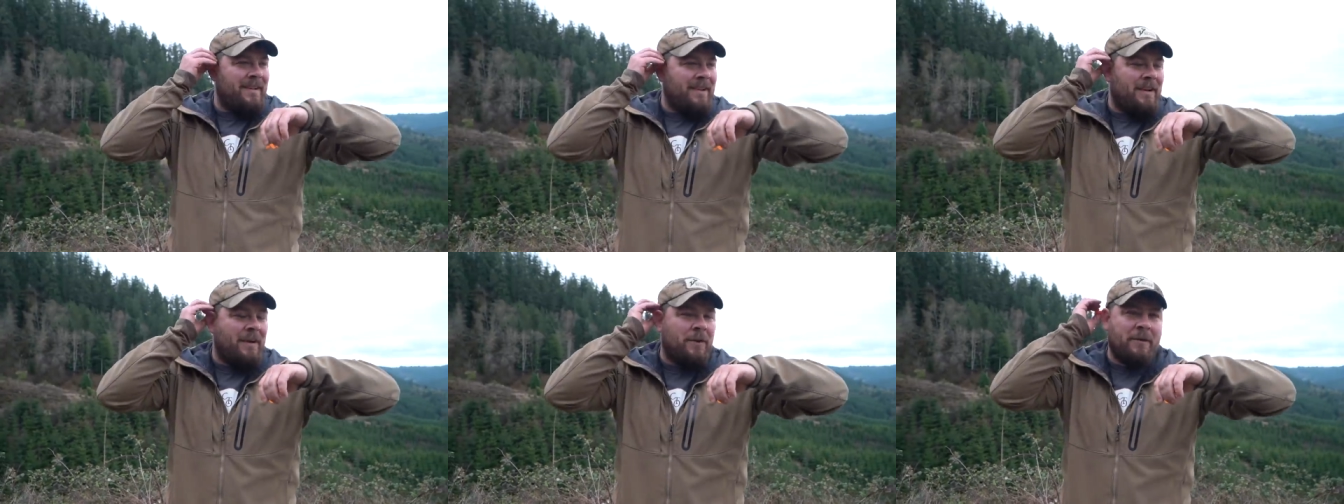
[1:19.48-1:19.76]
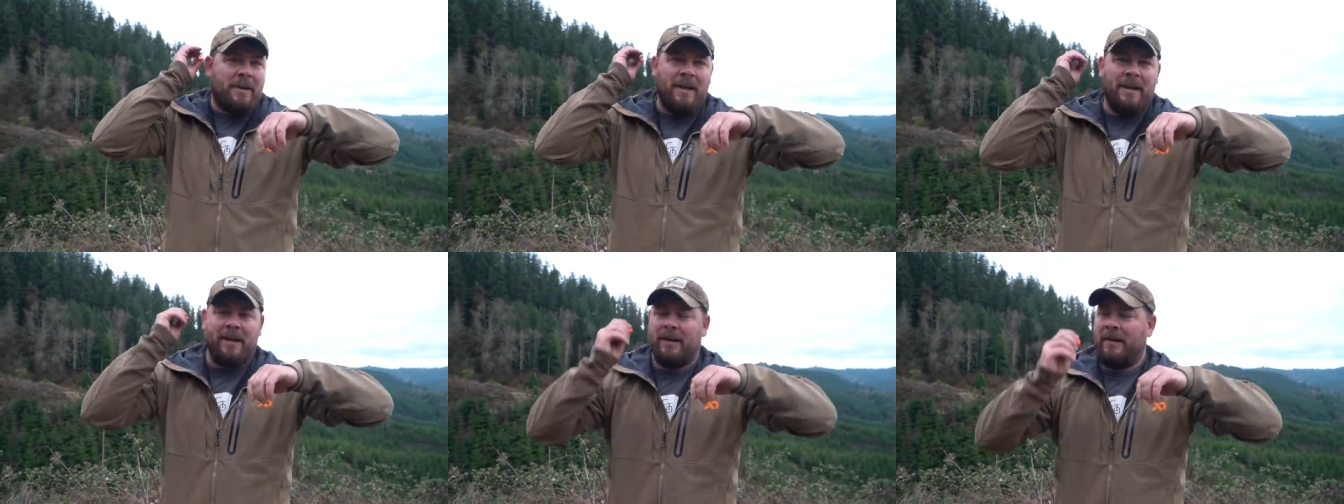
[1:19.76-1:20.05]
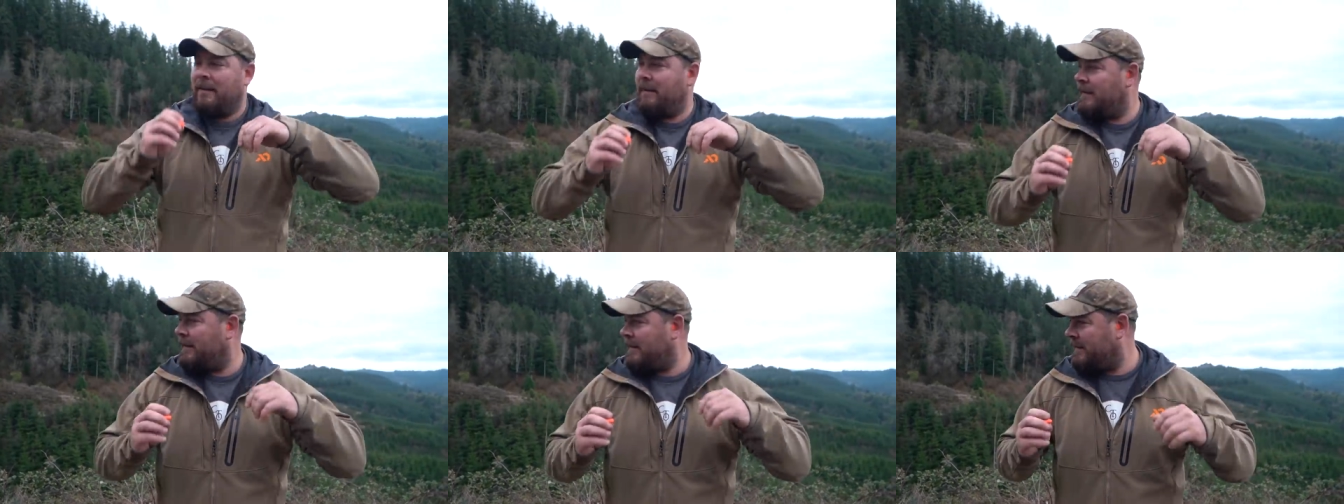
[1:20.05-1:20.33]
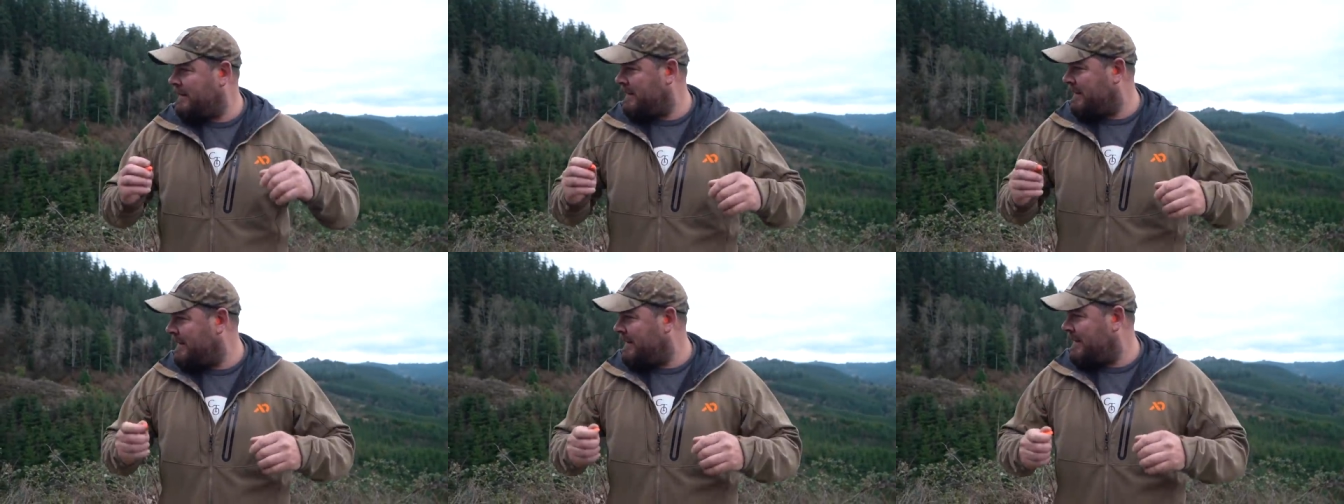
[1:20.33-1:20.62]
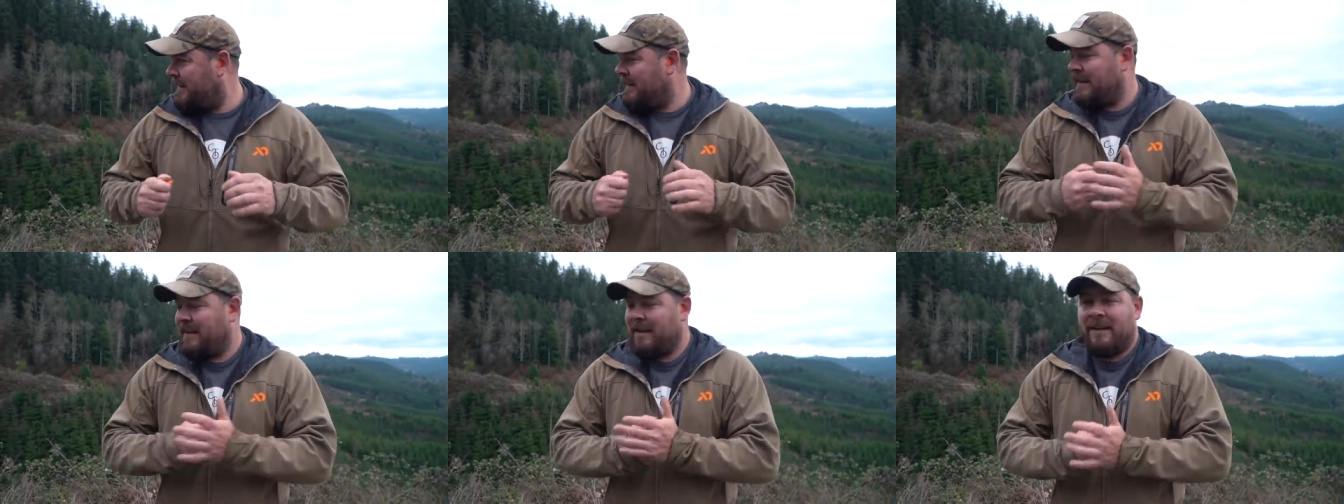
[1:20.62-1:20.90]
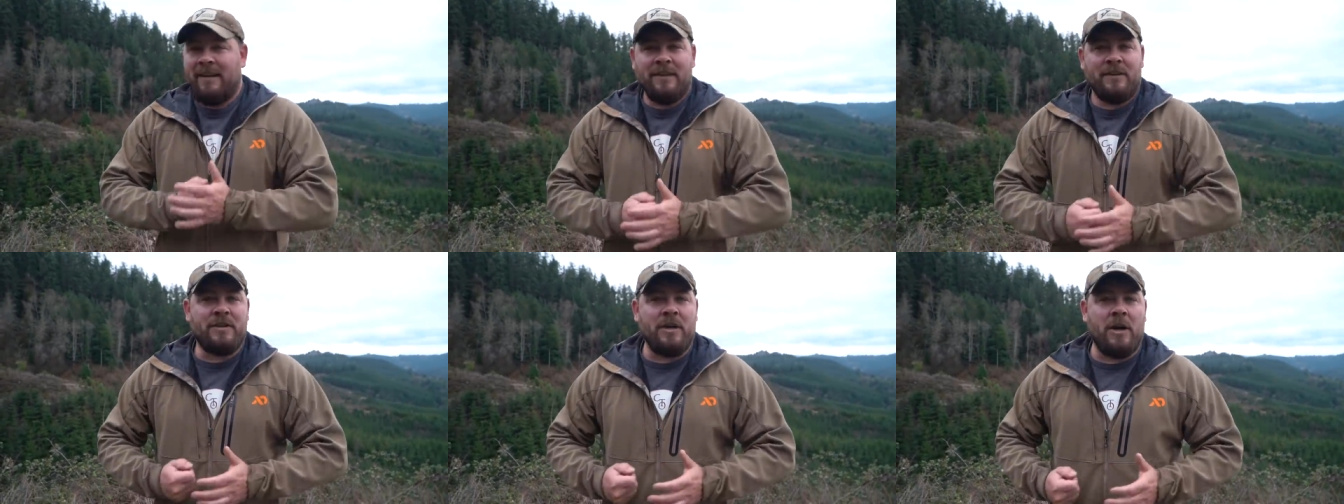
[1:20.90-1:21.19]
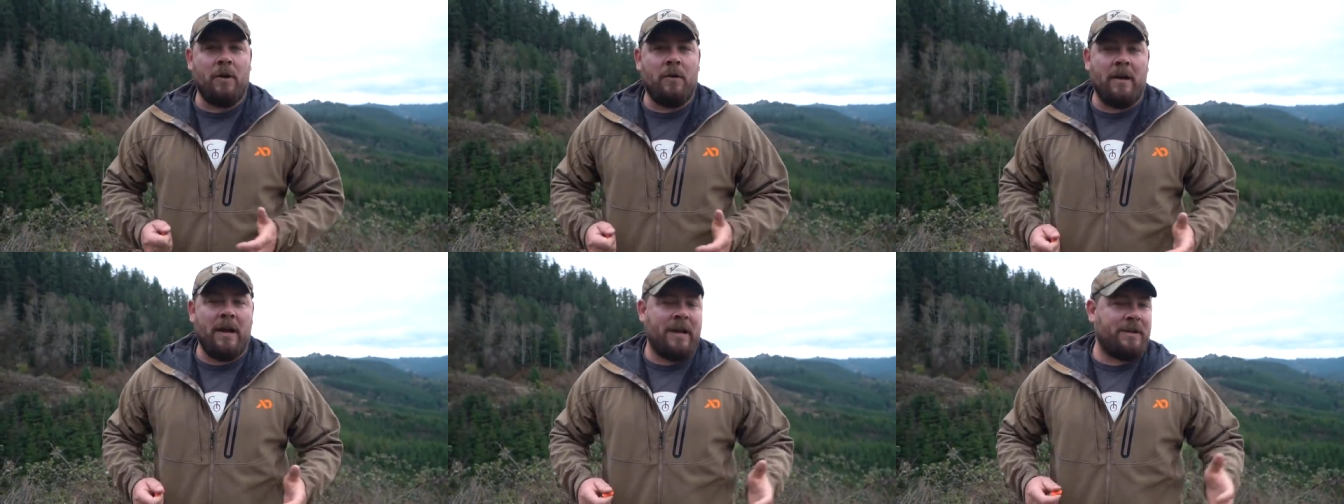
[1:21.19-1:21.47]
Okay,
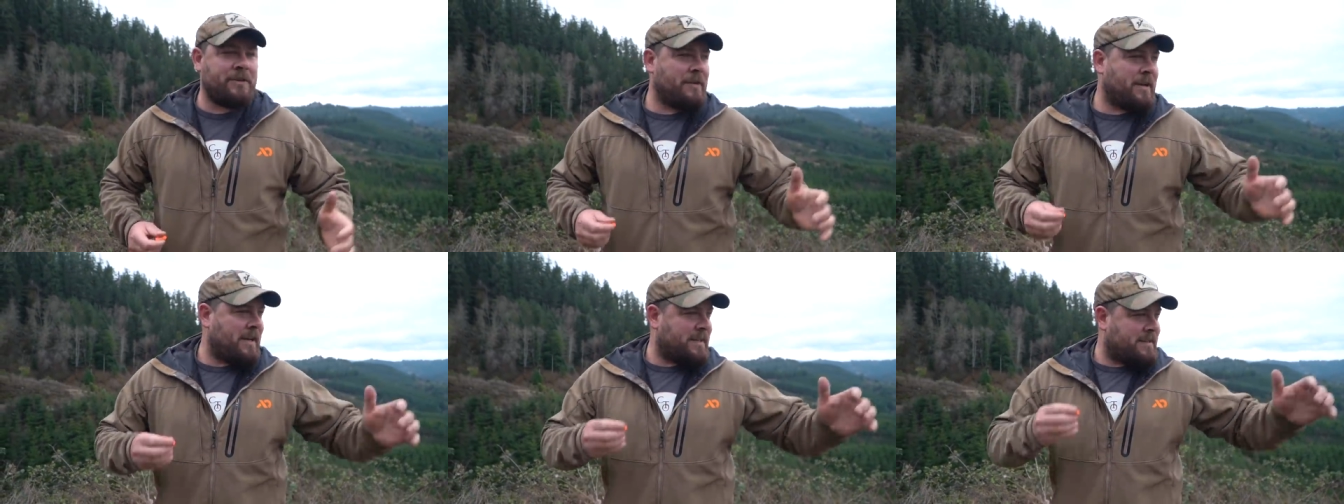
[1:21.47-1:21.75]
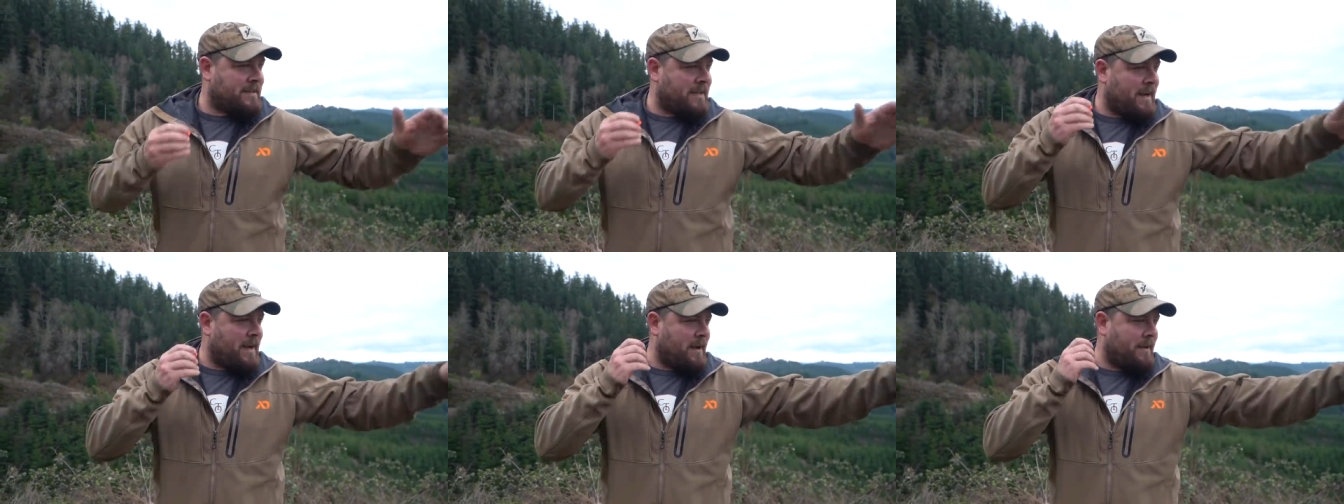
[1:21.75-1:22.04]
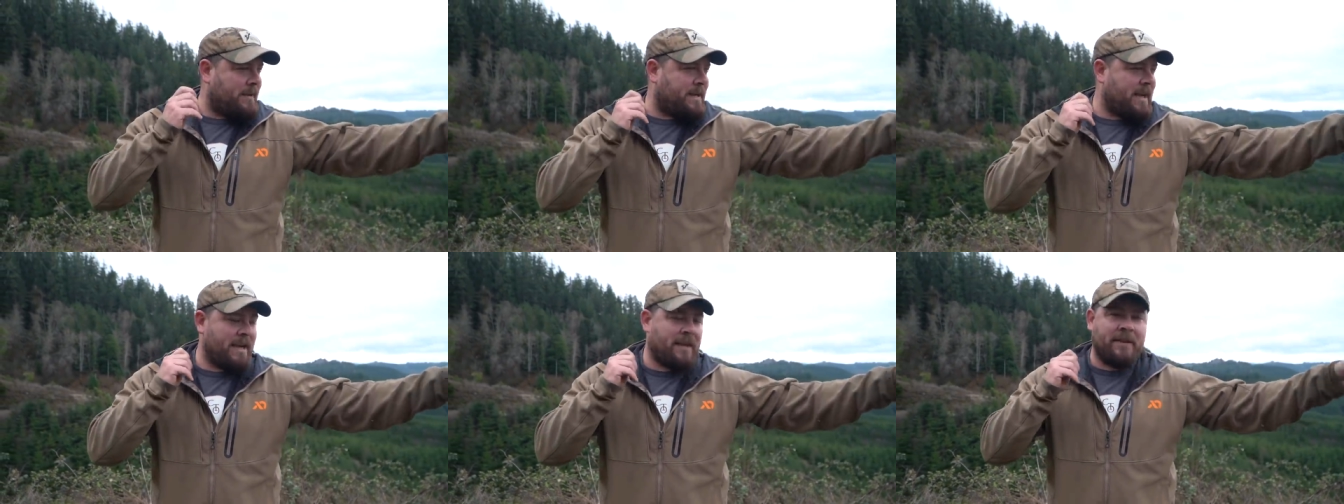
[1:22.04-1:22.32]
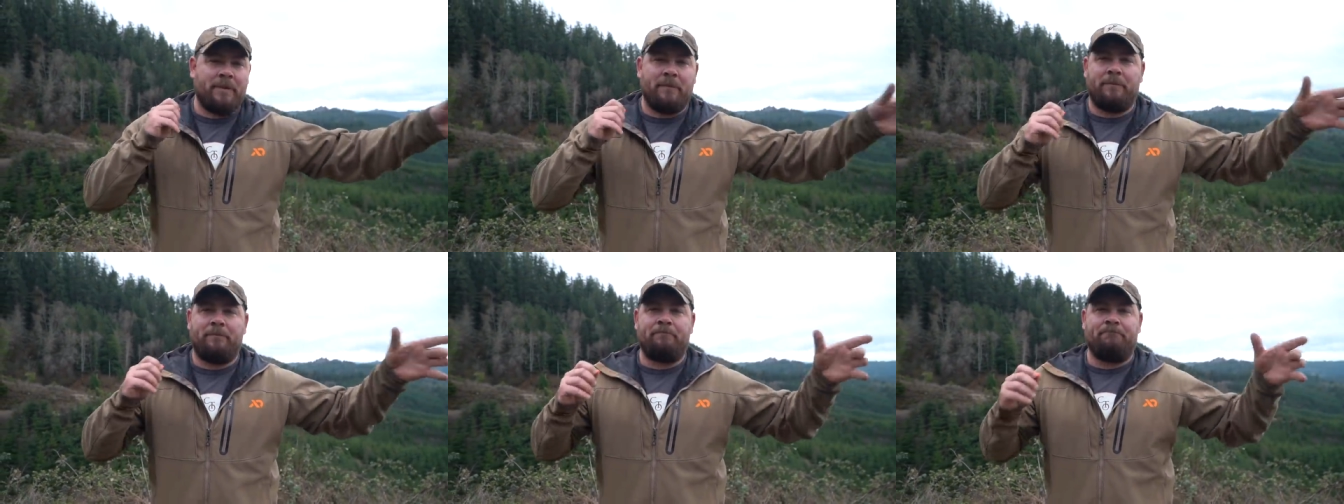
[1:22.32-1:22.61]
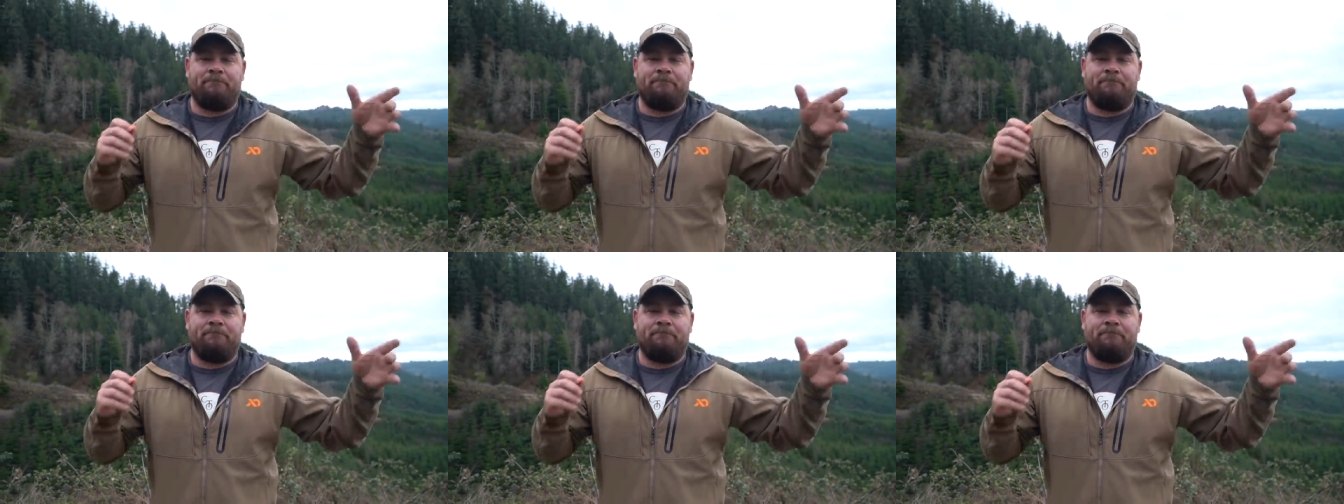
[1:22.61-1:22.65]
so as you guys saw, taking the